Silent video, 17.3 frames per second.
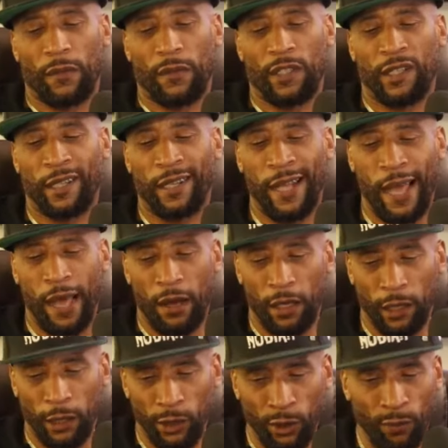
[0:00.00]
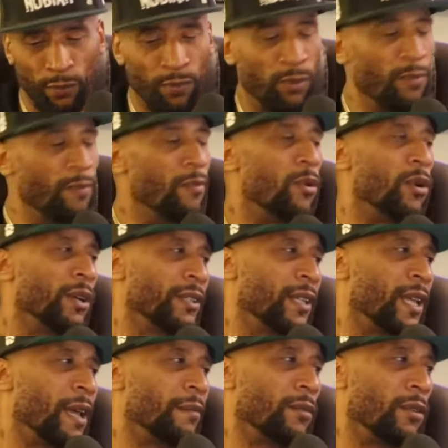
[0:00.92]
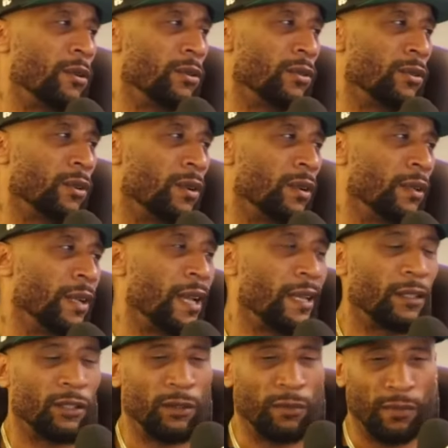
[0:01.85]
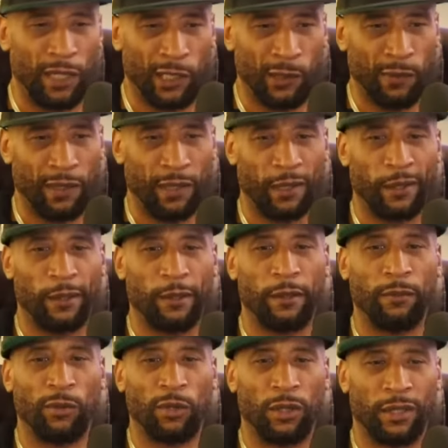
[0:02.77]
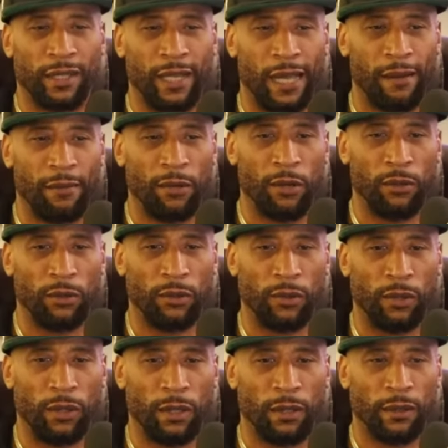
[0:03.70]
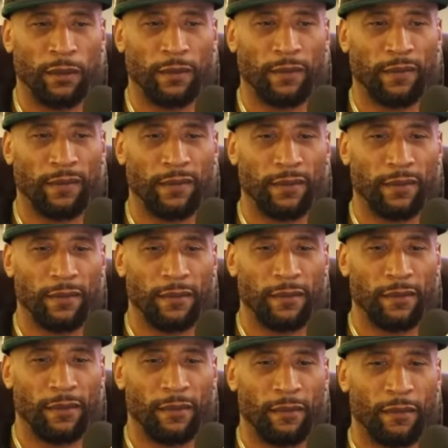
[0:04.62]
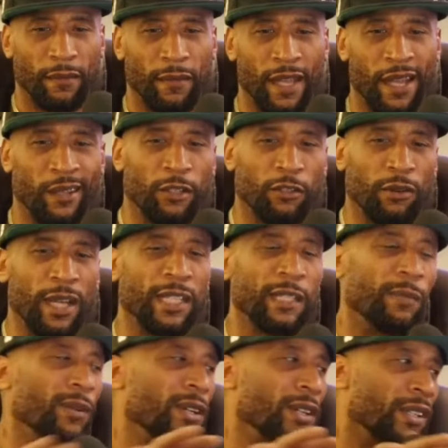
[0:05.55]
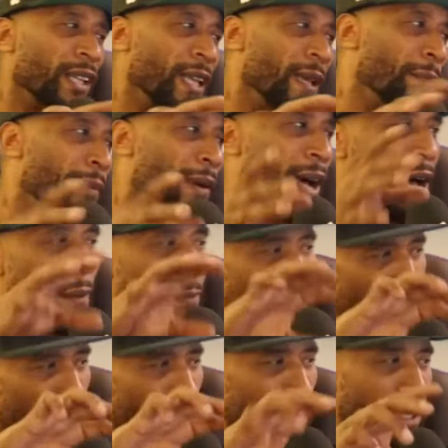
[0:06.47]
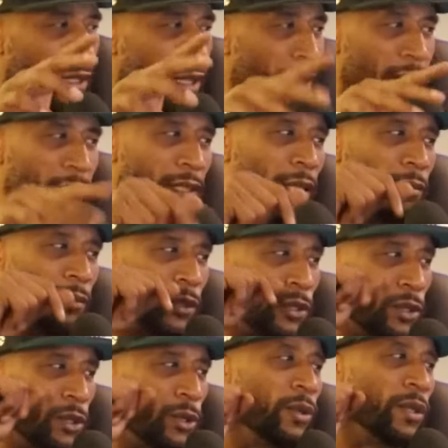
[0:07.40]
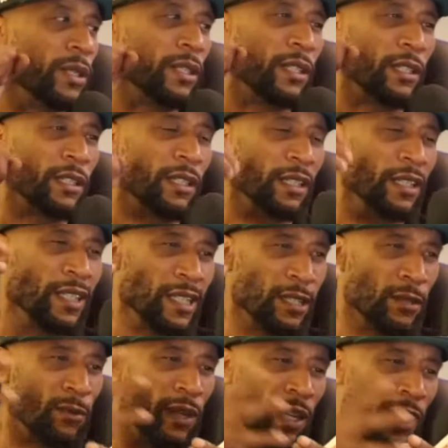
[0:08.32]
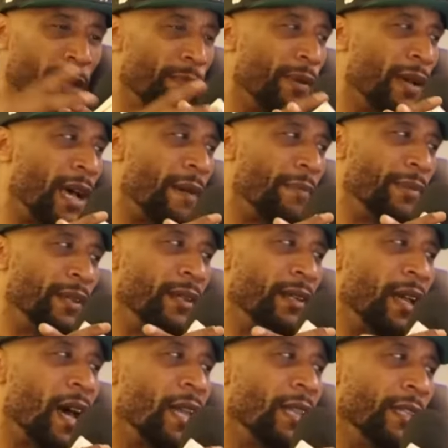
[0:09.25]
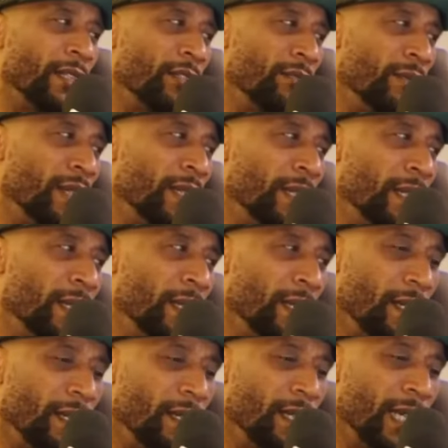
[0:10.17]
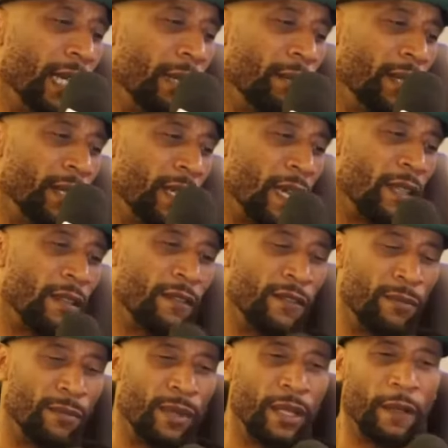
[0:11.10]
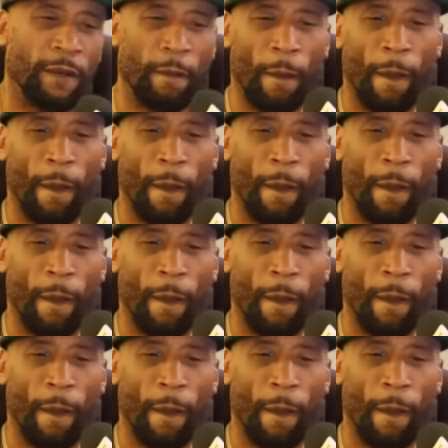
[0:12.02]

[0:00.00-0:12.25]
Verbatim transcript: So now a little more time goes on, not too much, but a little more time goes on. Now it's crazy because hip hop always got something to do with this shit. This is when hip hop and knowledge really came together for me.